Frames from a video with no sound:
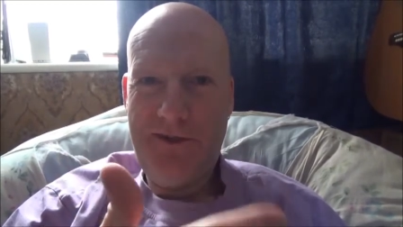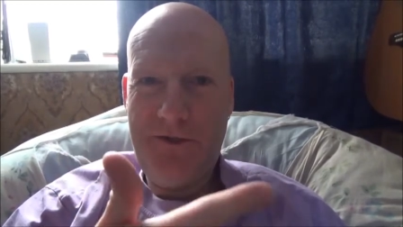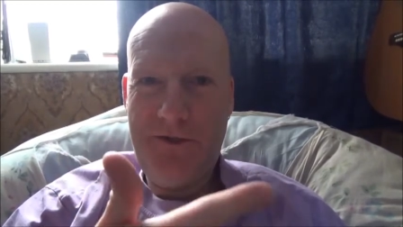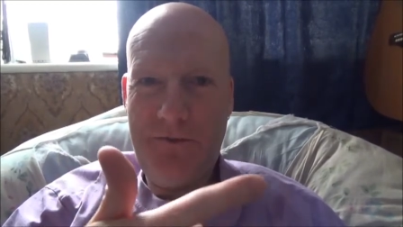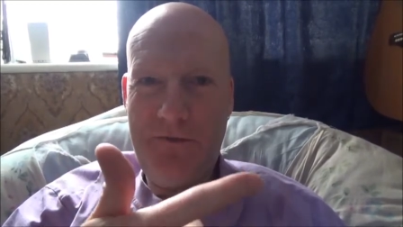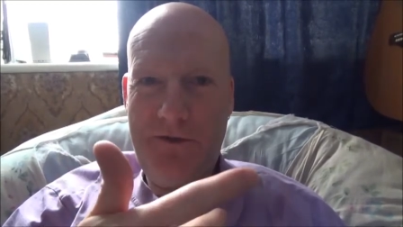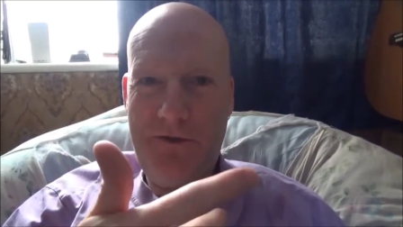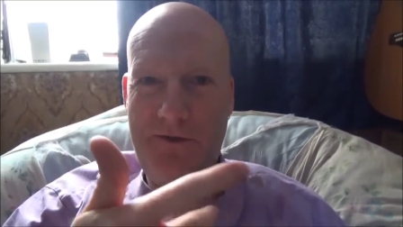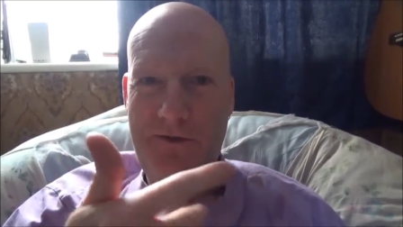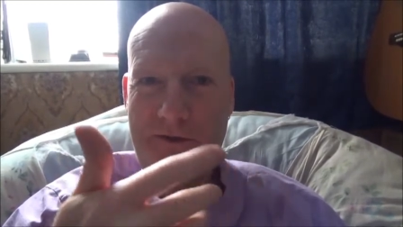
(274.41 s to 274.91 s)
You
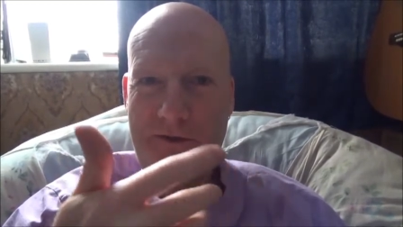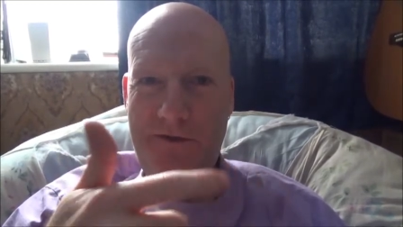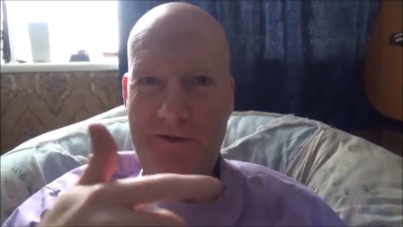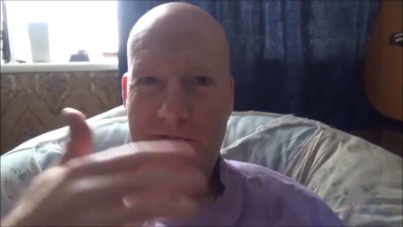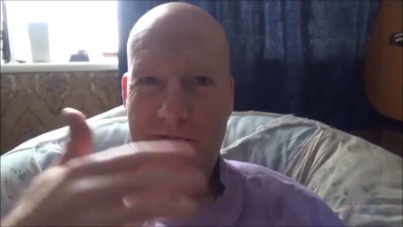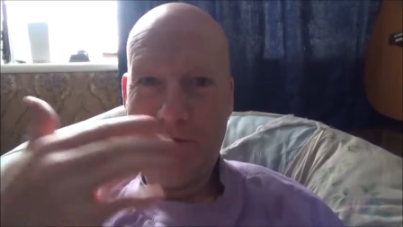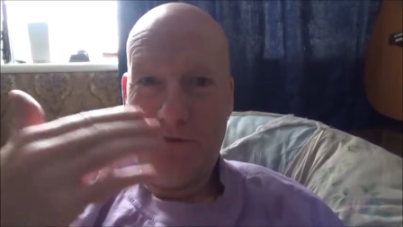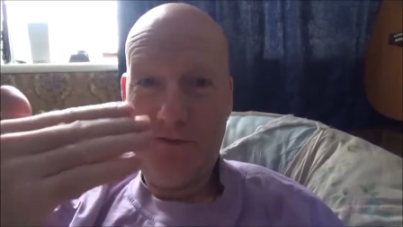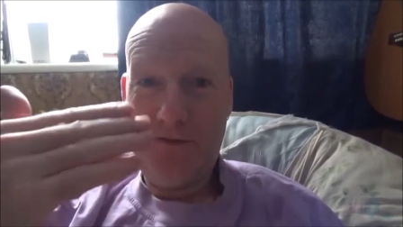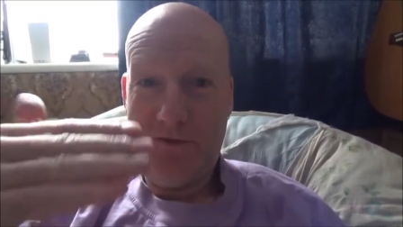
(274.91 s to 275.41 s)
know, the
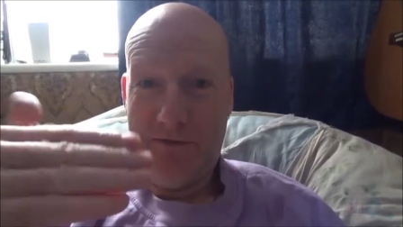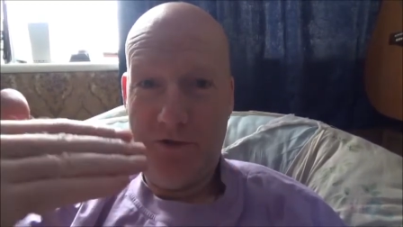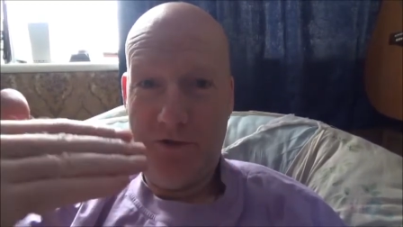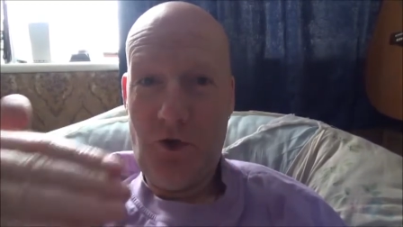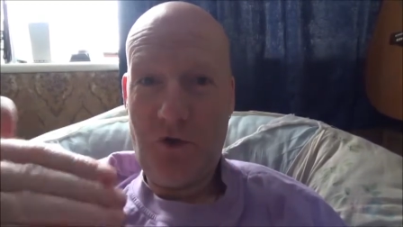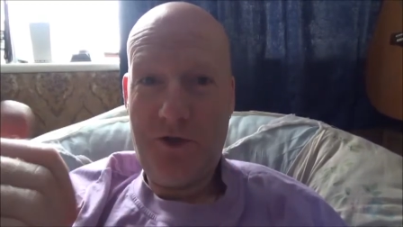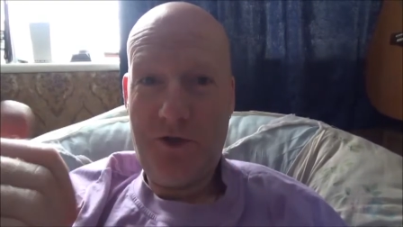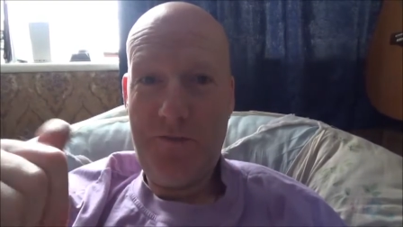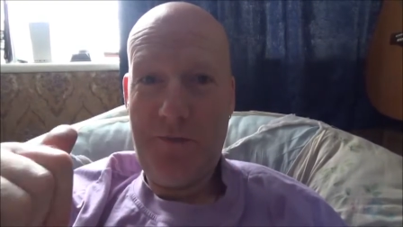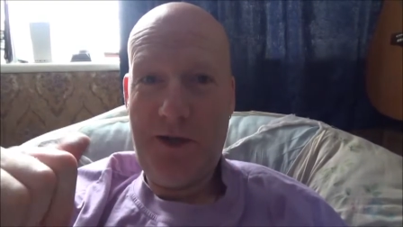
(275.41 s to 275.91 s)

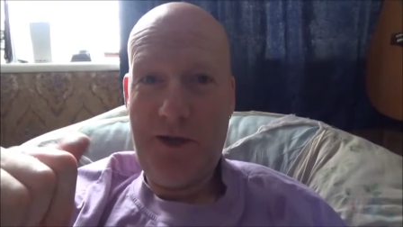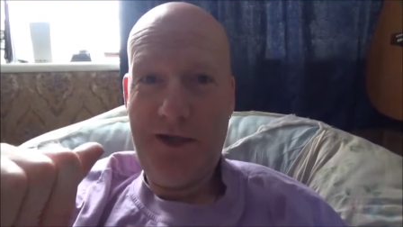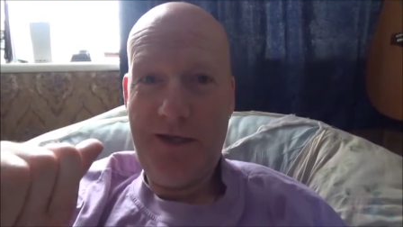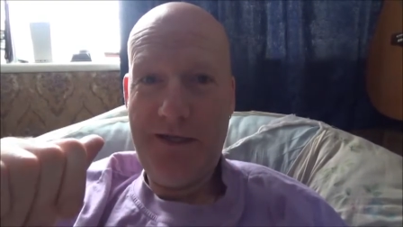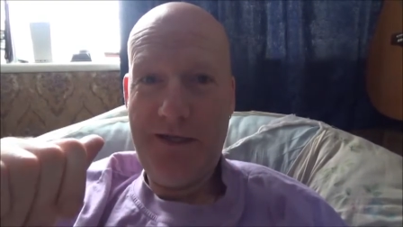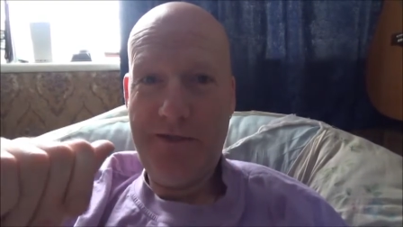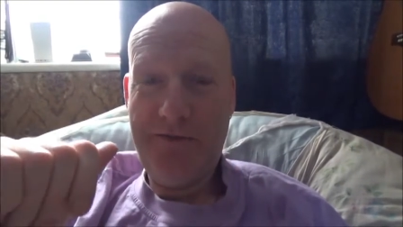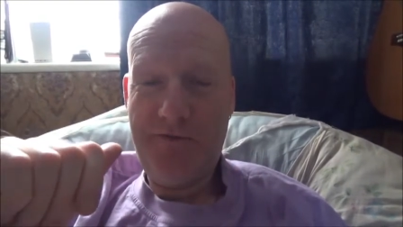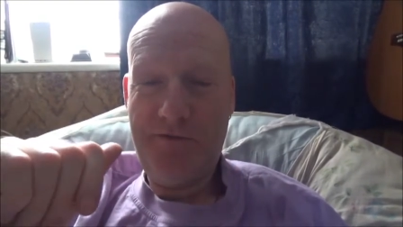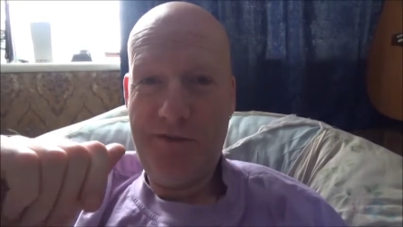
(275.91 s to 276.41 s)
the
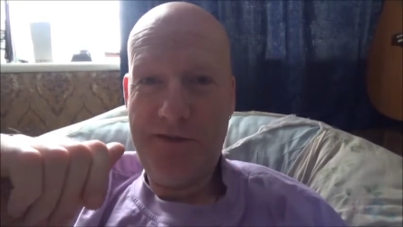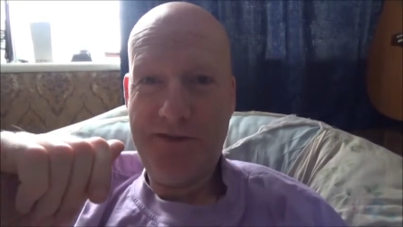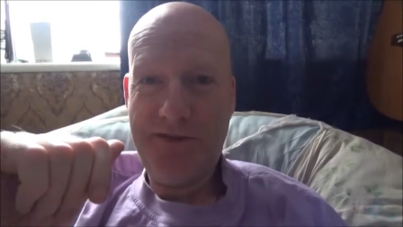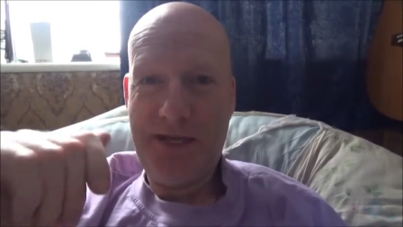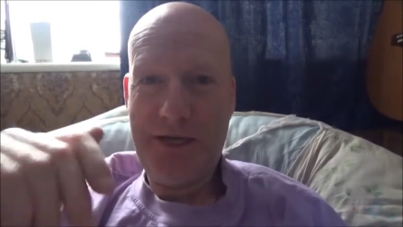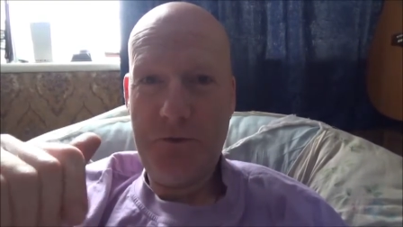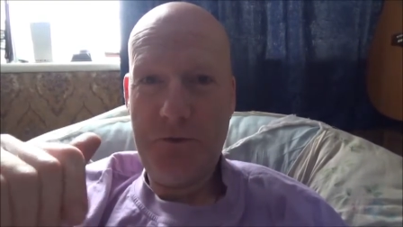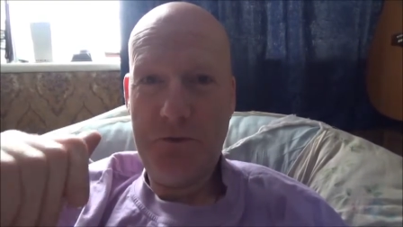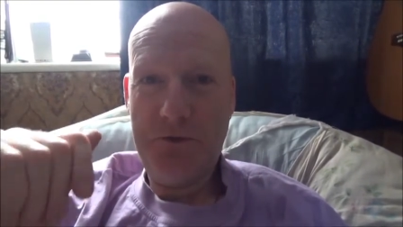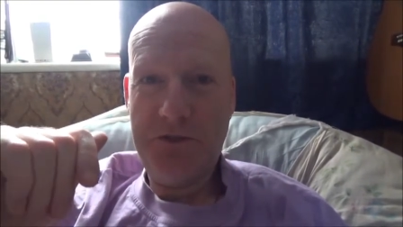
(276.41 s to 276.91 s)
occupier of
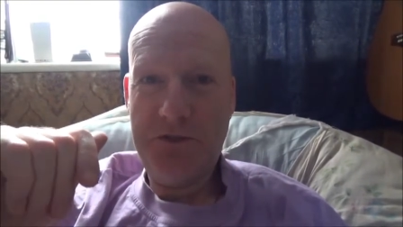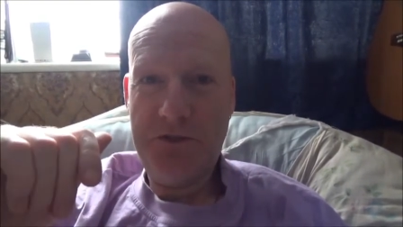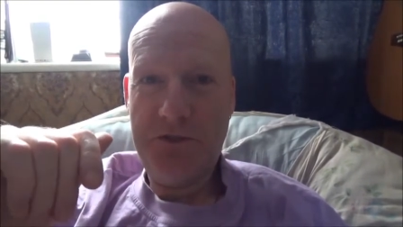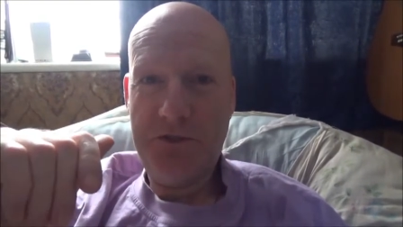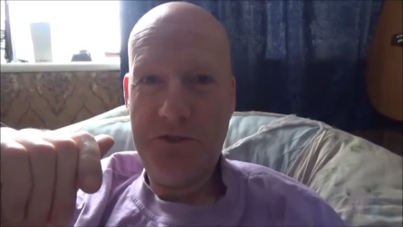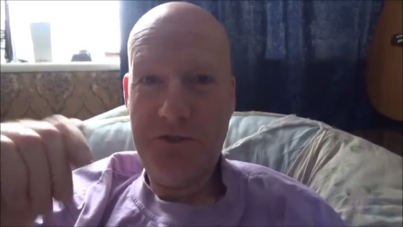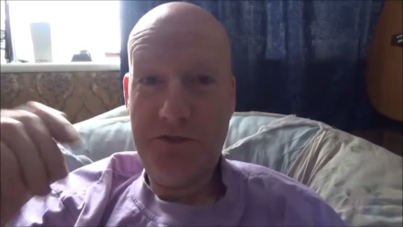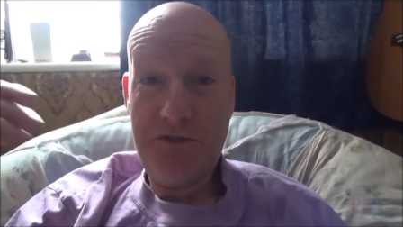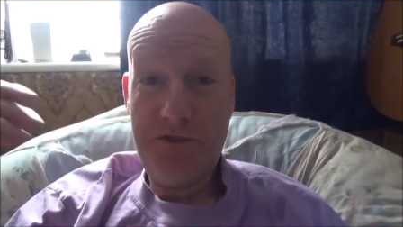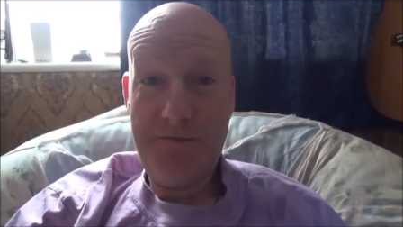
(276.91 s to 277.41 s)
this
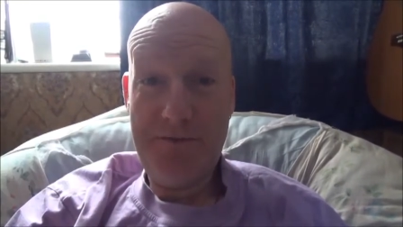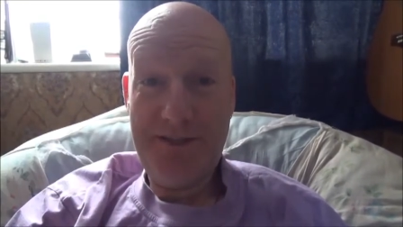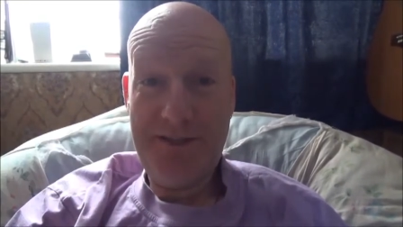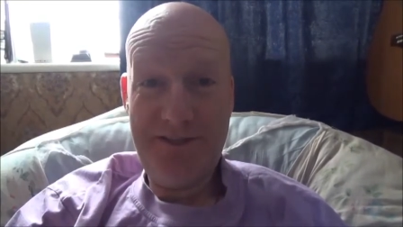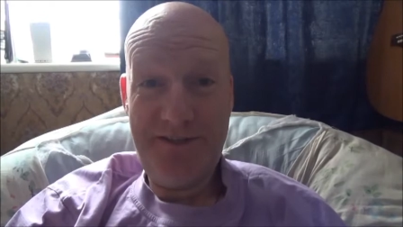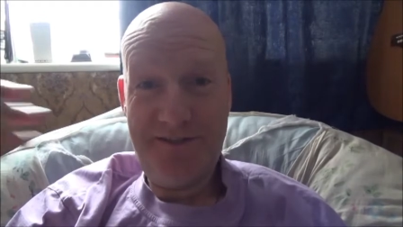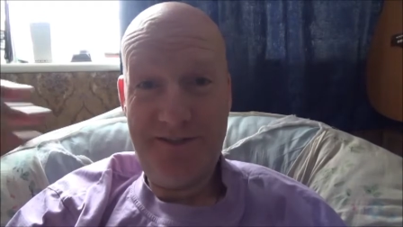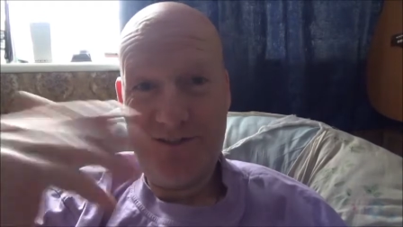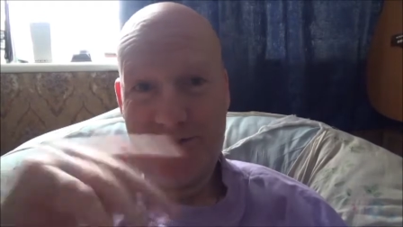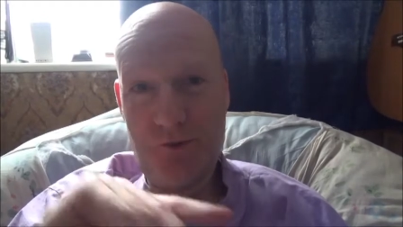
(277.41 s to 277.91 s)
house
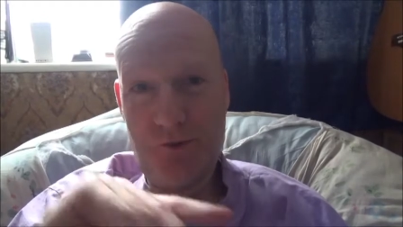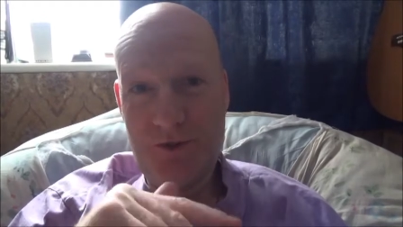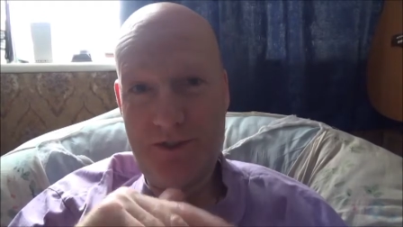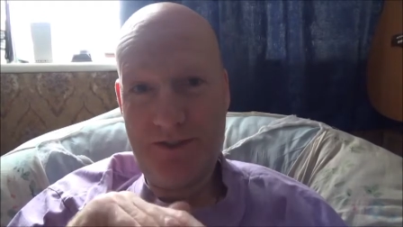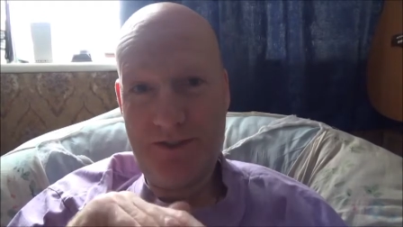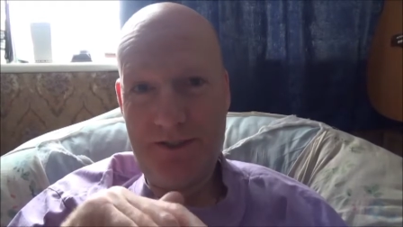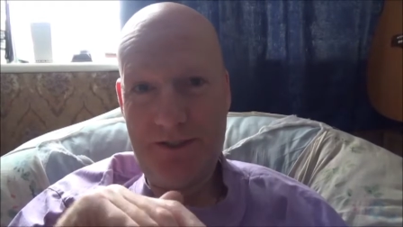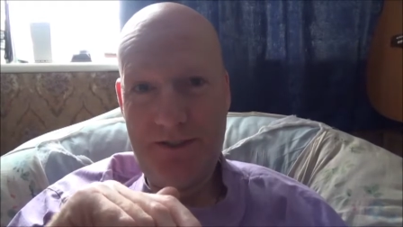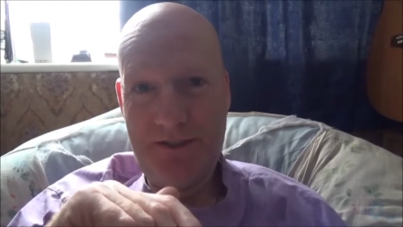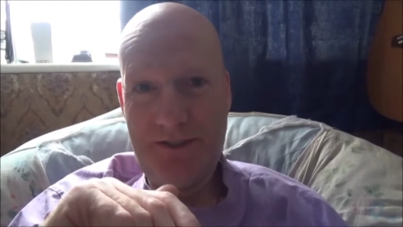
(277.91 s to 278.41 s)
committed
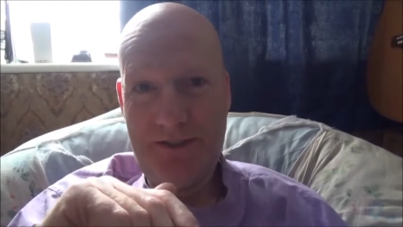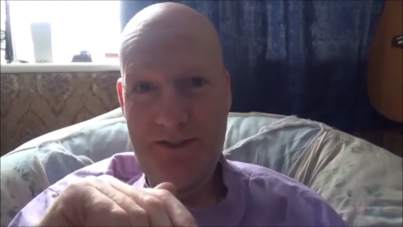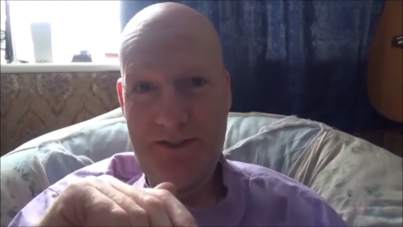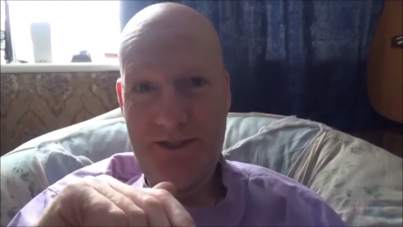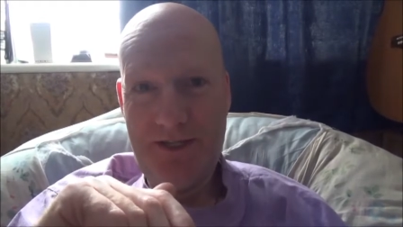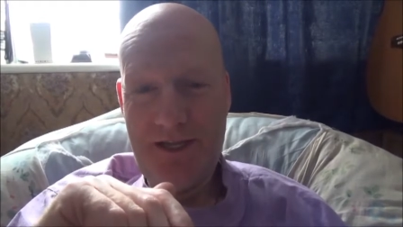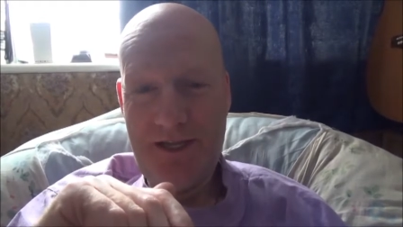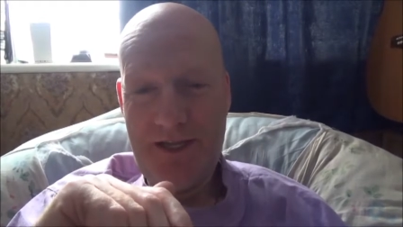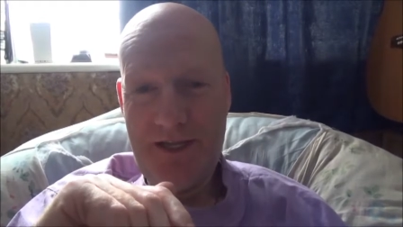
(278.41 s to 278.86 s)
suicide